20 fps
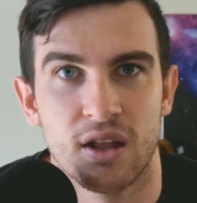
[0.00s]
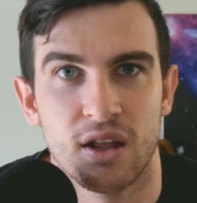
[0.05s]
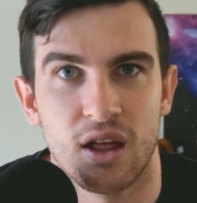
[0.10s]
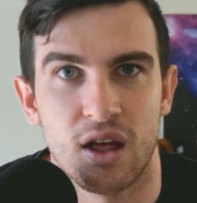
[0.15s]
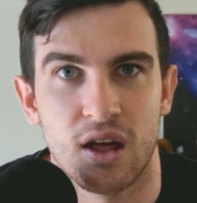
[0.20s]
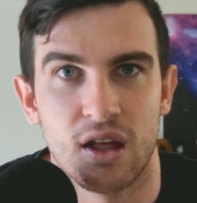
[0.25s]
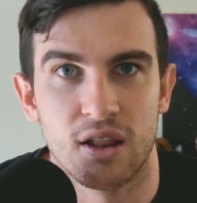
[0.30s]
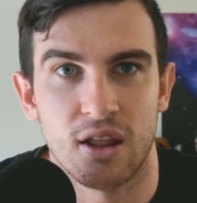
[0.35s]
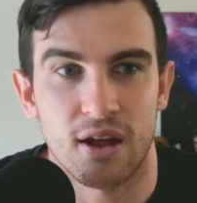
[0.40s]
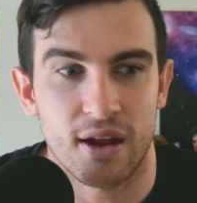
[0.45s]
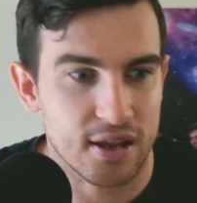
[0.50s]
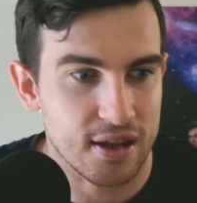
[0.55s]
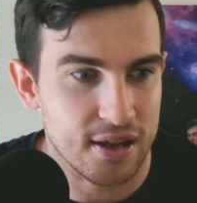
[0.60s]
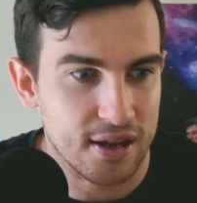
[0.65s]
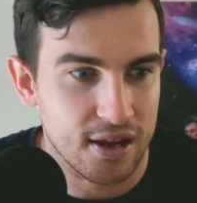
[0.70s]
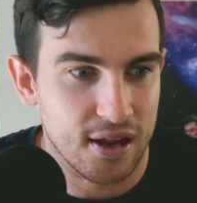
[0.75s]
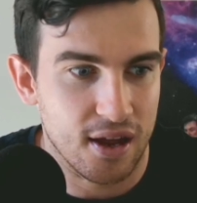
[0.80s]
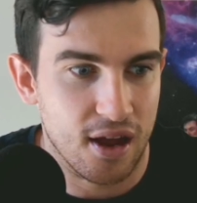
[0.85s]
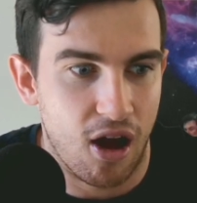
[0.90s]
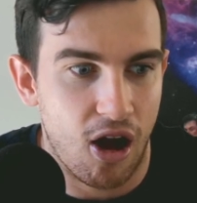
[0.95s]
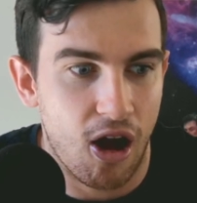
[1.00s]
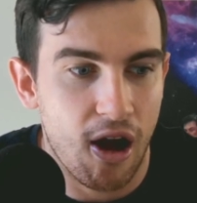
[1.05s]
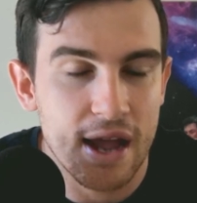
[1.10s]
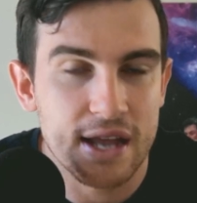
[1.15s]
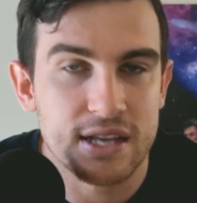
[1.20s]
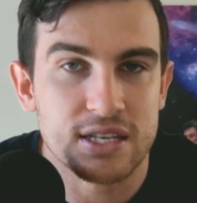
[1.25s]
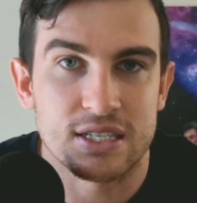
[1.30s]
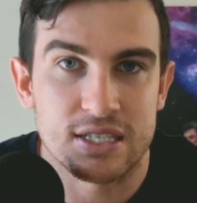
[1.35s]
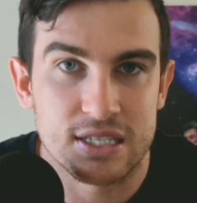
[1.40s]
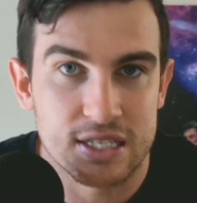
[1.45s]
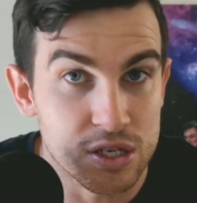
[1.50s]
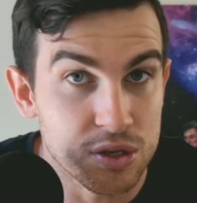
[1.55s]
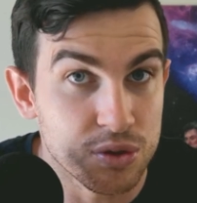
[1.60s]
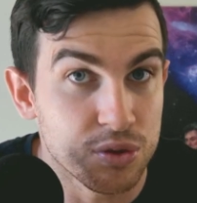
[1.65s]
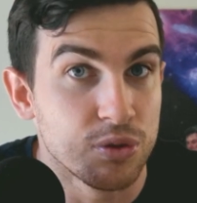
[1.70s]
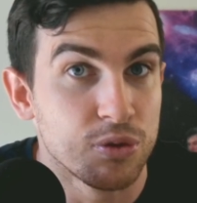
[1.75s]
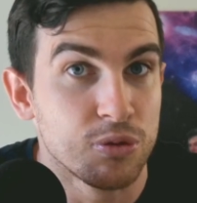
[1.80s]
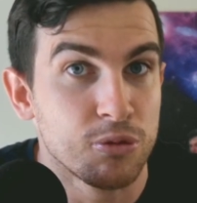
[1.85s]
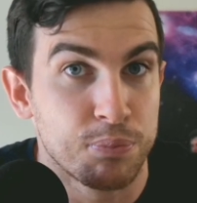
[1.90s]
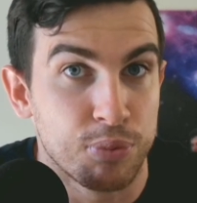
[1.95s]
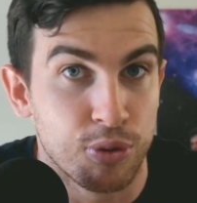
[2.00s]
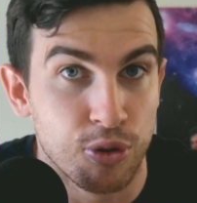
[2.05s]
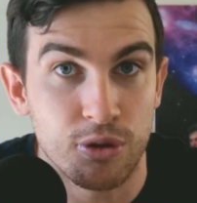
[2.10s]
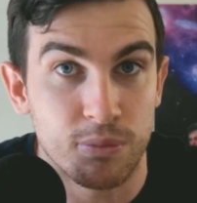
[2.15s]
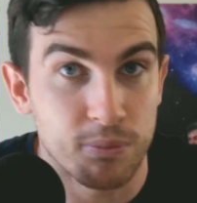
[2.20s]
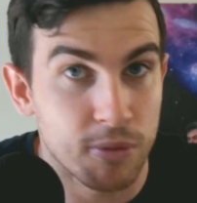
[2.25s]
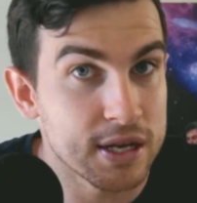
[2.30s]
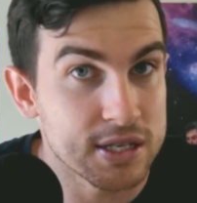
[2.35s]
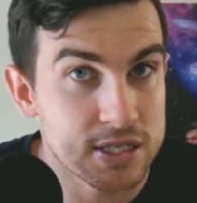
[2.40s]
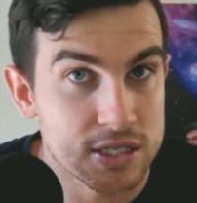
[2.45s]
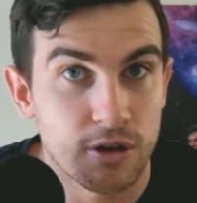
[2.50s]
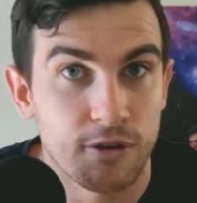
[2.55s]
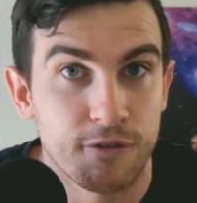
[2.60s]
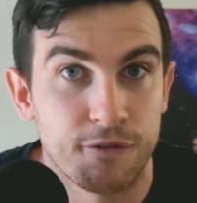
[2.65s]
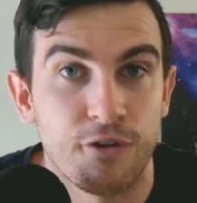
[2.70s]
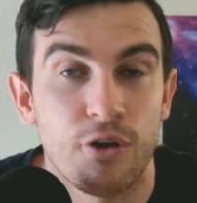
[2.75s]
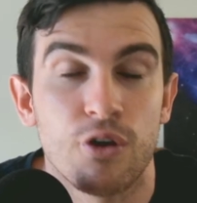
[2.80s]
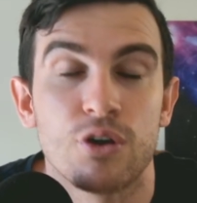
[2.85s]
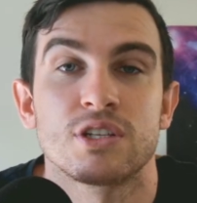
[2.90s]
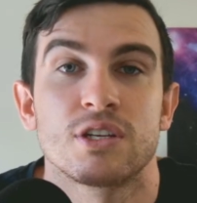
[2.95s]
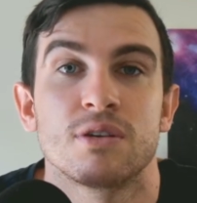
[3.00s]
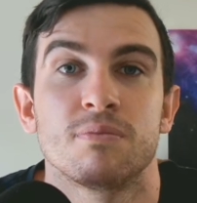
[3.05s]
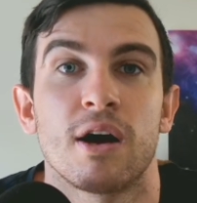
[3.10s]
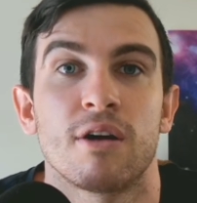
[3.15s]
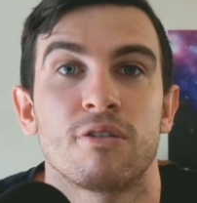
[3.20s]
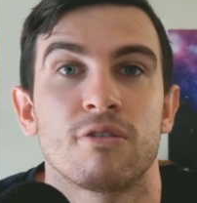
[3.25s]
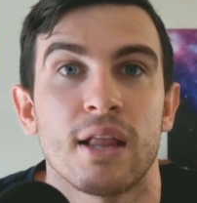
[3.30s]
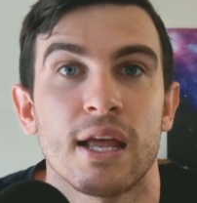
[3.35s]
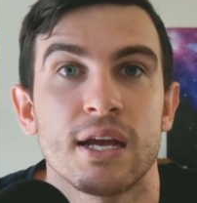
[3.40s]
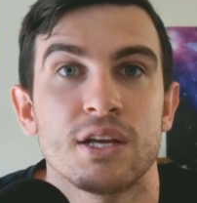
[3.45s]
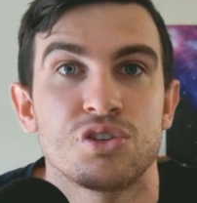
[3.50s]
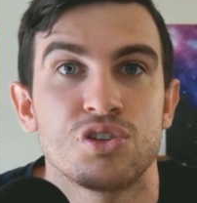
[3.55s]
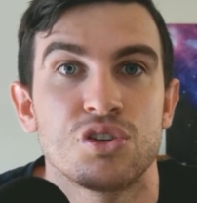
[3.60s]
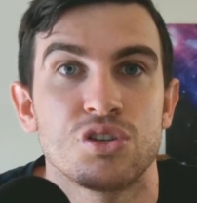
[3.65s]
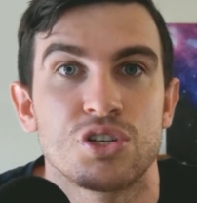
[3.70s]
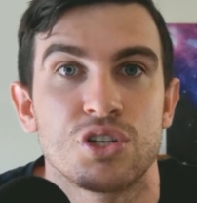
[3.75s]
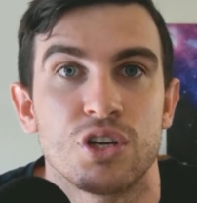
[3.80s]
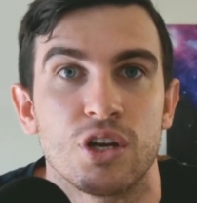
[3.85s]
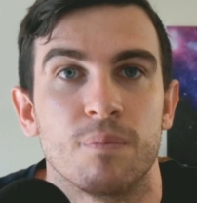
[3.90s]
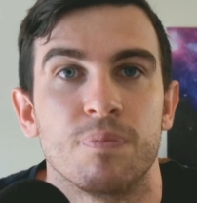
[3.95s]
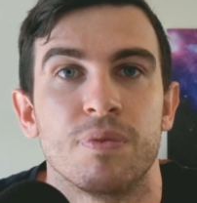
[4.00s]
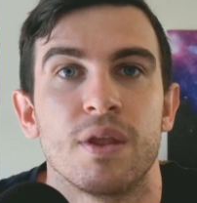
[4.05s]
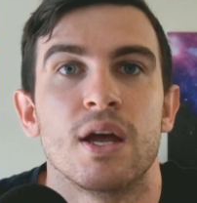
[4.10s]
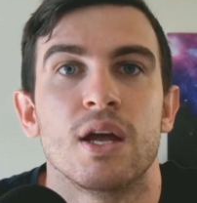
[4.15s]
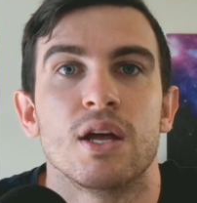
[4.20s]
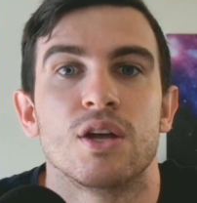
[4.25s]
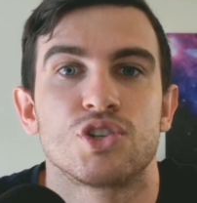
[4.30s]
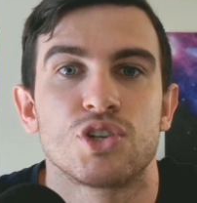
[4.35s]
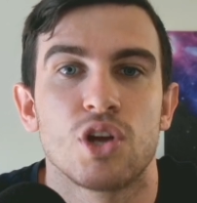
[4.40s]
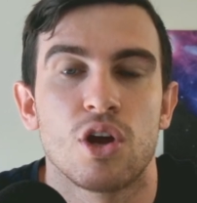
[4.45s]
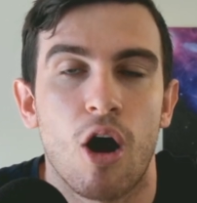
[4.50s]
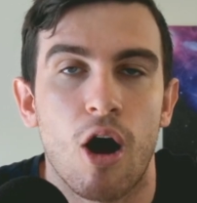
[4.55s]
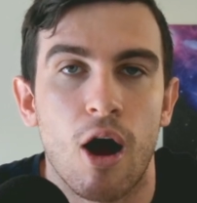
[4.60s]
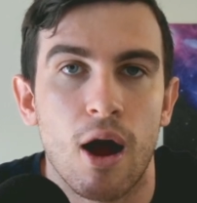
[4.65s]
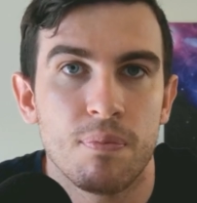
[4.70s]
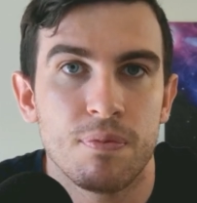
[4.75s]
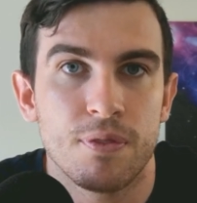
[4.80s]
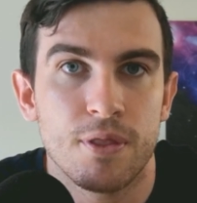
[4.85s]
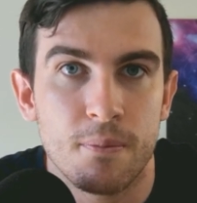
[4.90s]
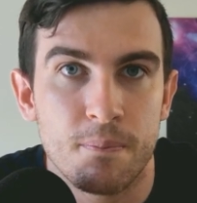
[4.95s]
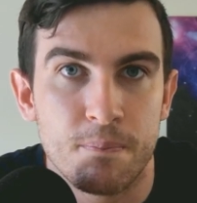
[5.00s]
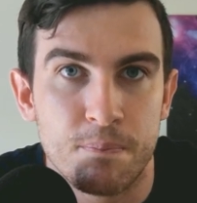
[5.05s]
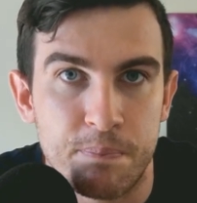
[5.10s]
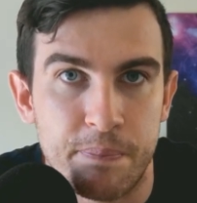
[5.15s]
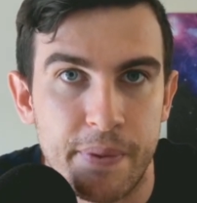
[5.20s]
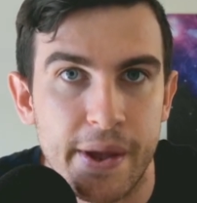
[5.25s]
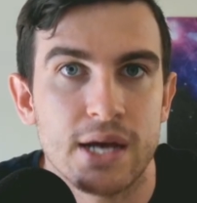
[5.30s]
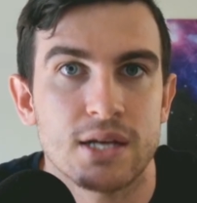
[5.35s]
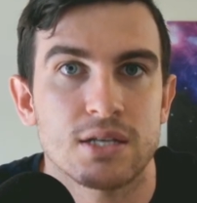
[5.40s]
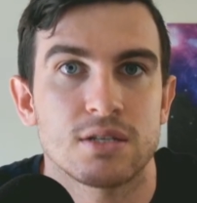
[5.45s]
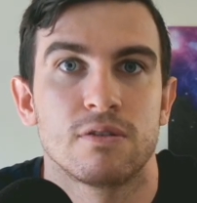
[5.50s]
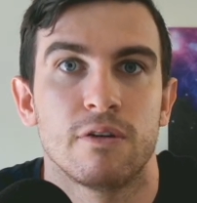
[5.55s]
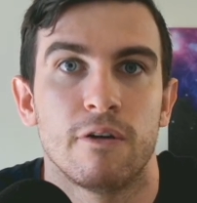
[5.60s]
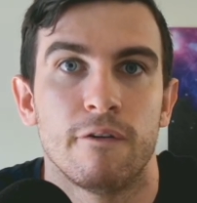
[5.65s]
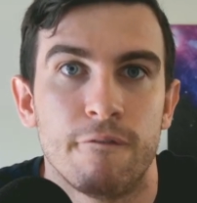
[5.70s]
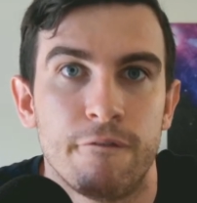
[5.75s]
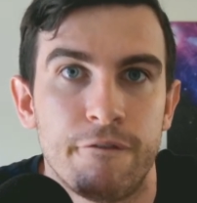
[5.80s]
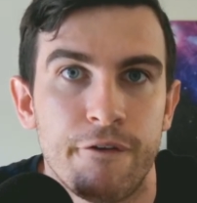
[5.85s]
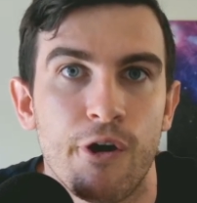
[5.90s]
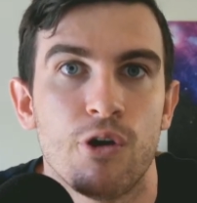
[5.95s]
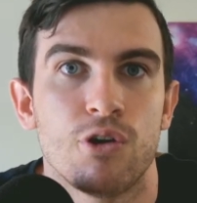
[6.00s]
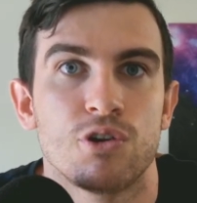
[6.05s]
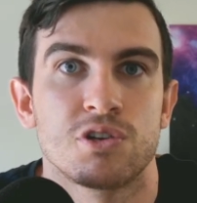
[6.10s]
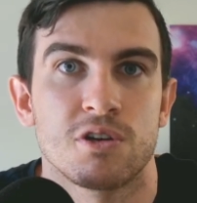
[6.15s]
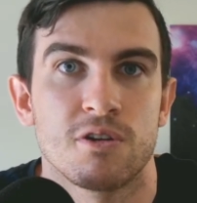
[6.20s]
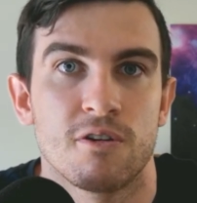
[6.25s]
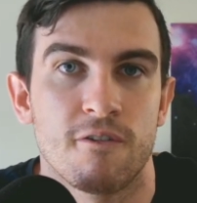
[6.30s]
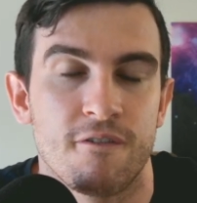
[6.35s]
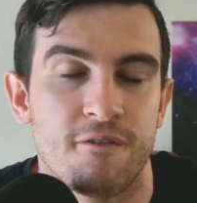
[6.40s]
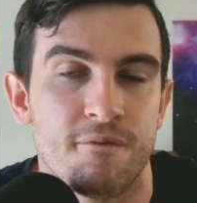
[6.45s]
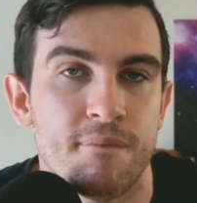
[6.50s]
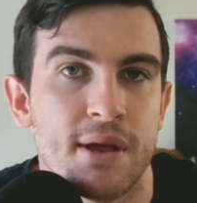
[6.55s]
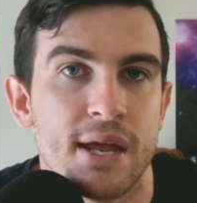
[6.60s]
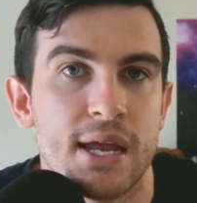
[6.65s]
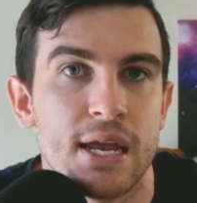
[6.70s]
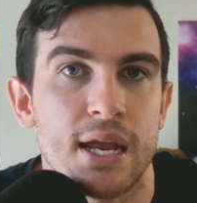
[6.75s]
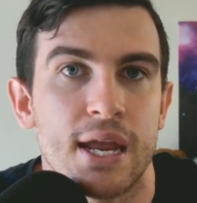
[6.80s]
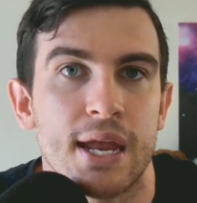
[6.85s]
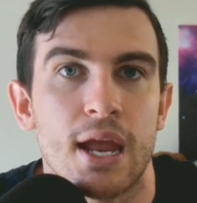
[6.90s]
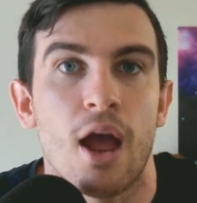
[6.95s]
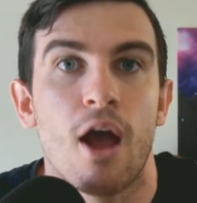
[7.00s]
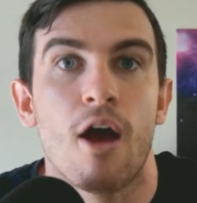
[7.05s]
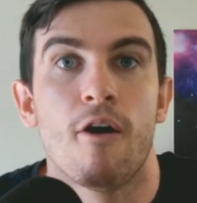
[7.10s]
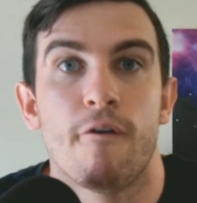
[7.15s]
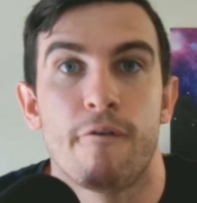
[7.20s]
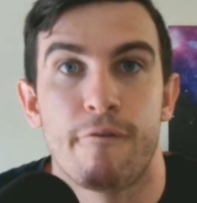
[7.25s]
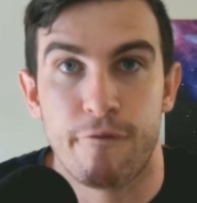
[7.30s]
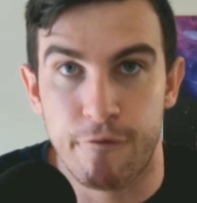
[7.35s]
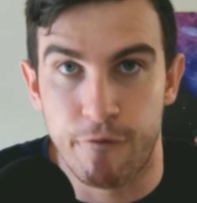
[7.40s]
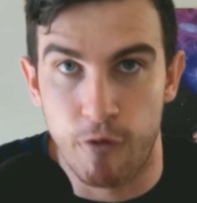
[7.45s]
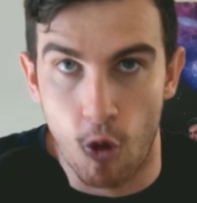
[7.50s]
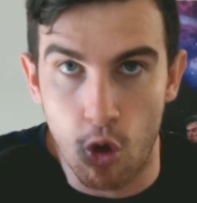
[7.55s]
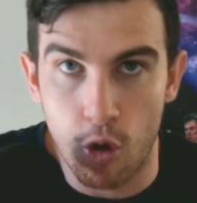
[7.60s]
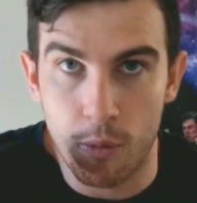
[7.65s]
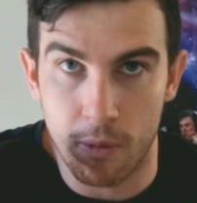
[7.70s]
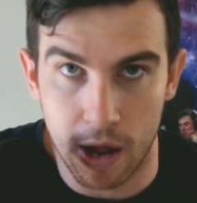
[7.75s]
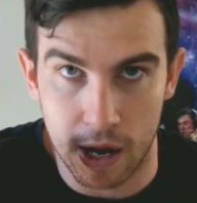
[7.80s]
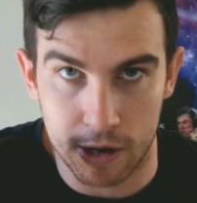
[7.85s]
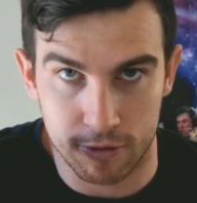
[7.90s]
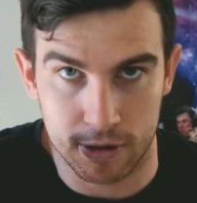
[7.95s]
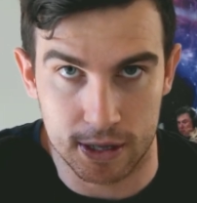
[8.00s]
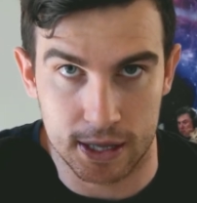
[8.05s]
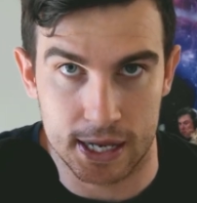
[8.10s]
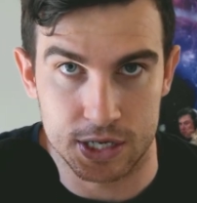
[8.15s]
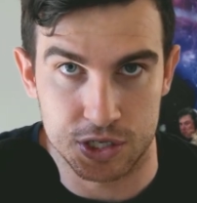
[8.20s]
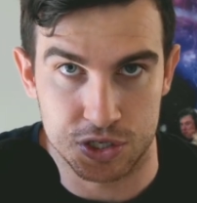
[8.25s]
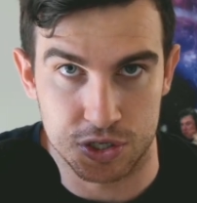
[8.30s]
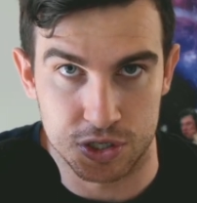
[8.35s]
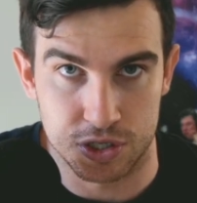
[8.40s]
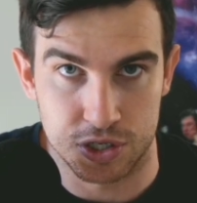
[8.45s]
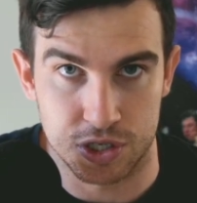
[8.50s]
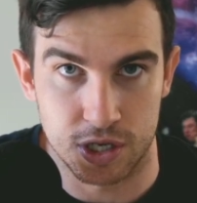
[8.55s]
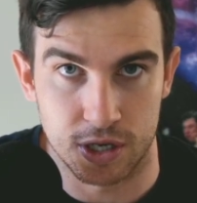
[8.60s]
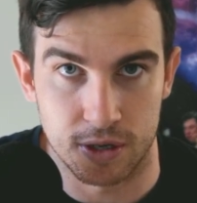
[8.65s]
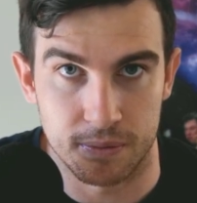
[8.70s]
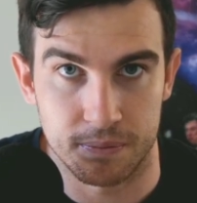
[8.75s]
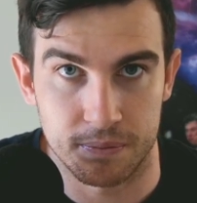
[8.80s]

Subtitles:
Like, I still put myself first in my relationship, so I'm the best version of me for my relationship.